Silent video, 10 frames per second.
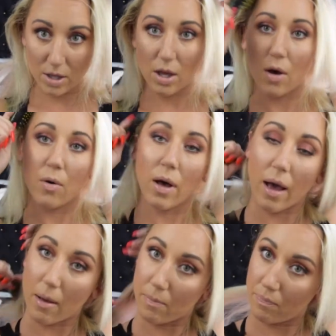So
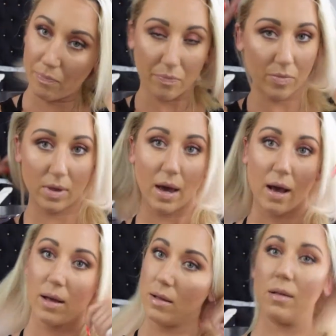
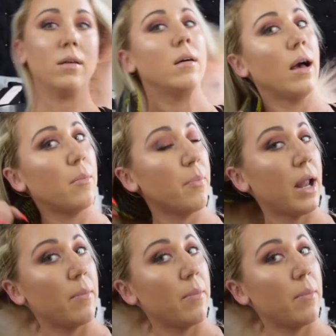yeah, but